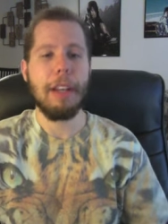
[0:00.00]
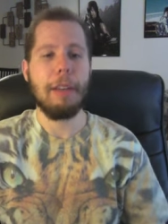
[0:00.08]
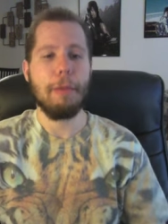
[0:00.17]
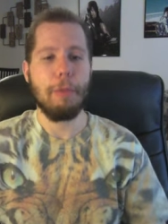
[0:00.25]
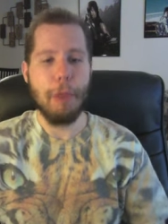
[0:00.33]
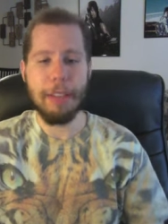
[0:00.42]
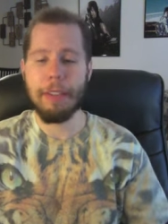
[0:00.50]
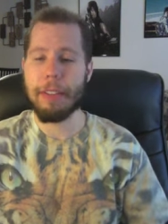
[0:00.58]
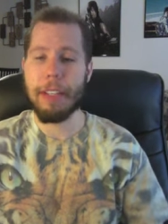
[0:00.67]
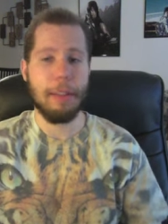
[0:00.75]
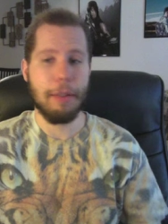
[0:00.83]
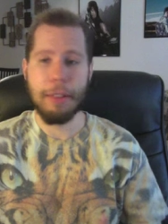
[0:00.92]

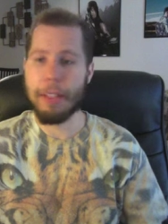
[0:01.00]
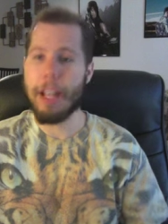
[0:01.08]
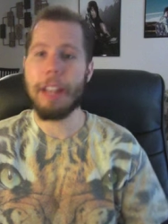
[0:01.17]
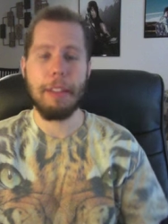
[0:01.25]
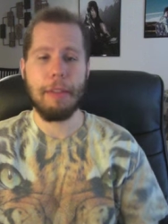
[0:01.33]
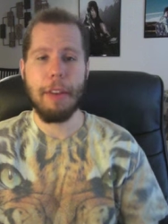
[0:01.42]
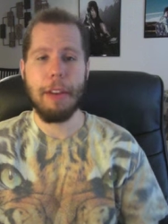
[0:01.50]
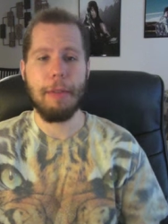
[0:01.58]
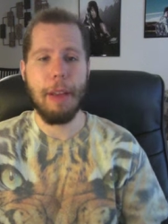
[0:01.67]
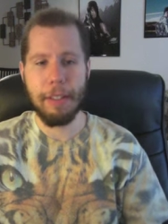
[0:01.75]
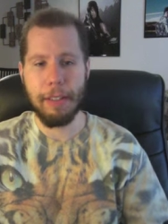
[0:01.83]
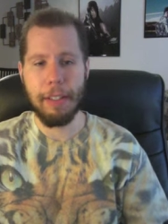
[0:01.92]
wrestling. There was tons of great
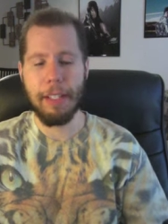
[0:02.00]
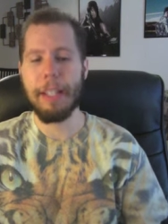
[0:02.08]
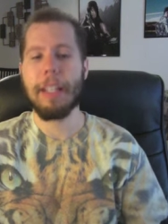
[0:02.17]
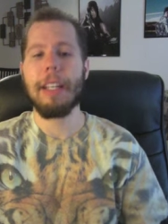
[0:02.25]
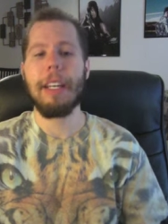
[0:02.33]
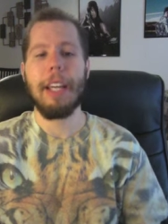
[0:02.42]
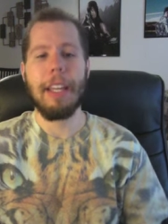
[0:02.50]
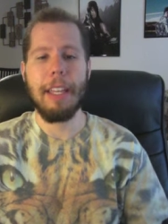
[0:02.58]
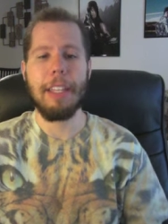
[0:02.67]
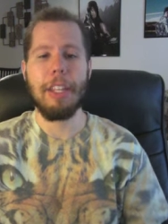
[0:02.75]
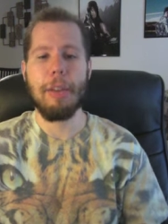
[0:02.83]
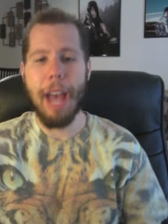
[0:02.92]
wrestling, and
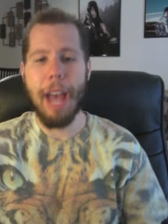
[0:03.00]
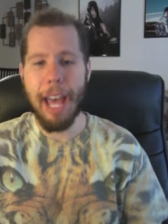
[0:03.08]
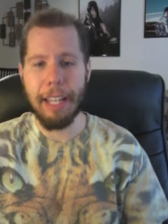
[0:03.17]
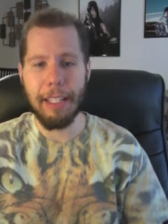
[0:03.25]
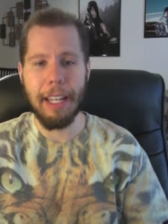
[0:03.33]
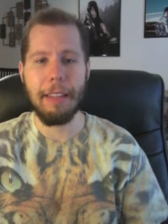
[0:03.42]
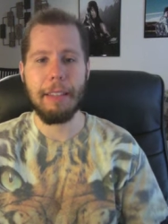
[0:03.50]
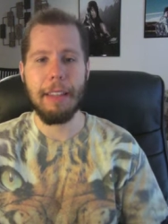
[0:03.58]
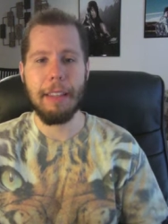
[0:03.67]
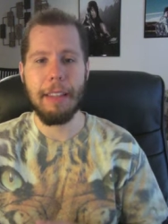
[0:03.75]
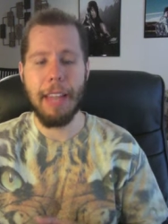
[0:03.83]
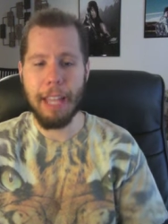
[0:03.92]
then you had uh,
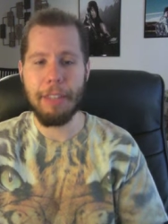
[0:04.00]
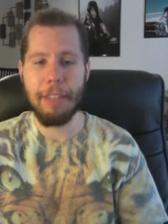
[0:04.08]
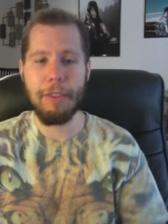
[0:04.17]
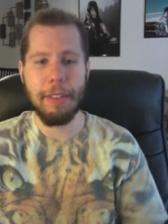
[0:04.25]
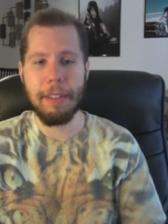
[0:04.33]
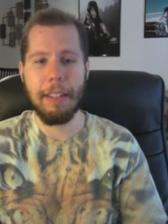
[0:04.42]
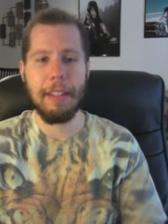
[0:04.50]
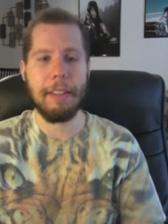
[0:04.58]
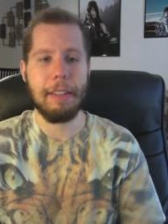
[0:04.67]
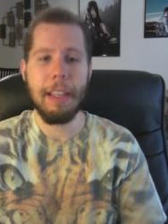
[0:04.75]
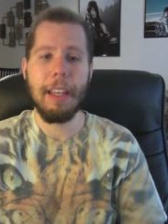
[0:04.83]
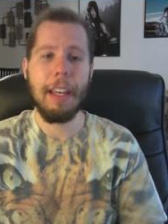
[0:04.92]
the the
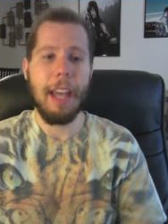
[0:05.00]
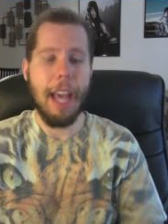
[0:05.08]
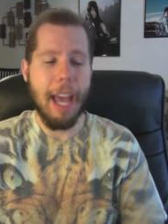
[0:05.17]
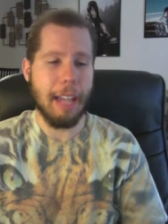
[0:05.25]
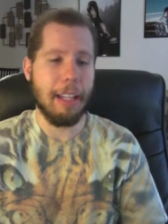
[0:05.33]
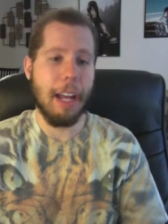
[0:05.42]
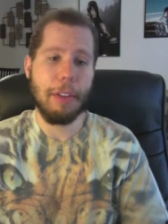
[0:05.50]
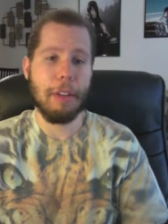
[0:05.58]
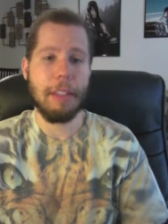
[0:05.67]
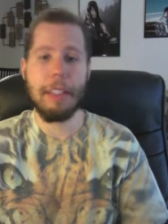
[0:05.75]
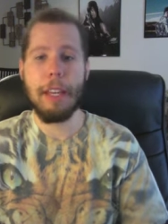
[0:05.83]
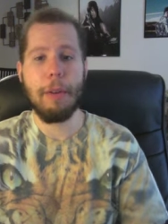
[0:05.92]
entrances and I
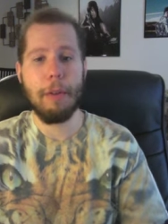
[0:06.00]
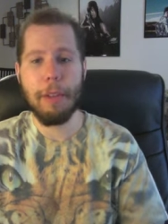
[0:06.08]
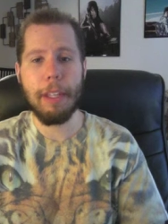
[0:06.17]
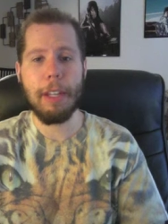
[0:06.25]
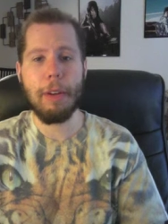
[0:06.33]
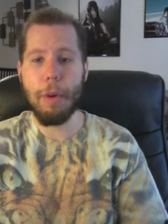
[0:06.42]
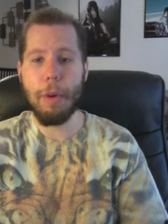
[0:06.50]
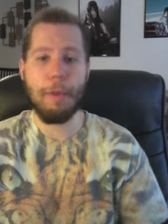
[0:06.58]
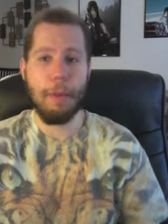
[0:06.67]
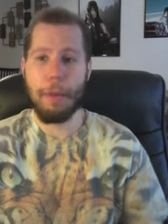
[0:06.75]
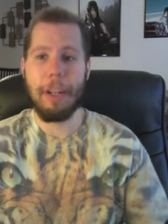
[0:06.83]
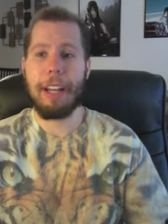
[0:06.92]
thought that they were really cool
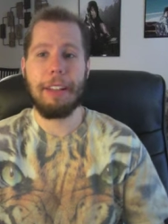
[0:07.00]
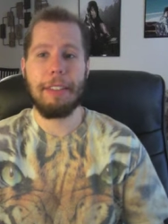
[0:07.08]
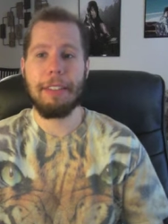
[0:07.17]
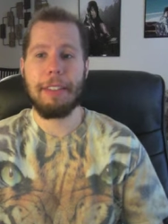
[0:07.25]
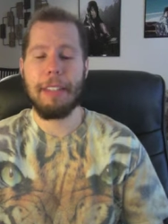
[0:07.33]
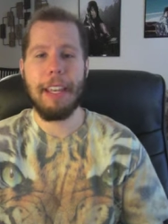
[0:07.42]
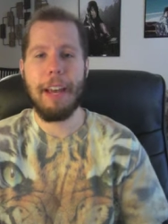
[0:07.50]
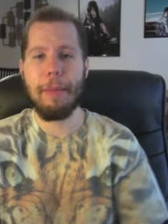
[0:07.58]
from what I could see.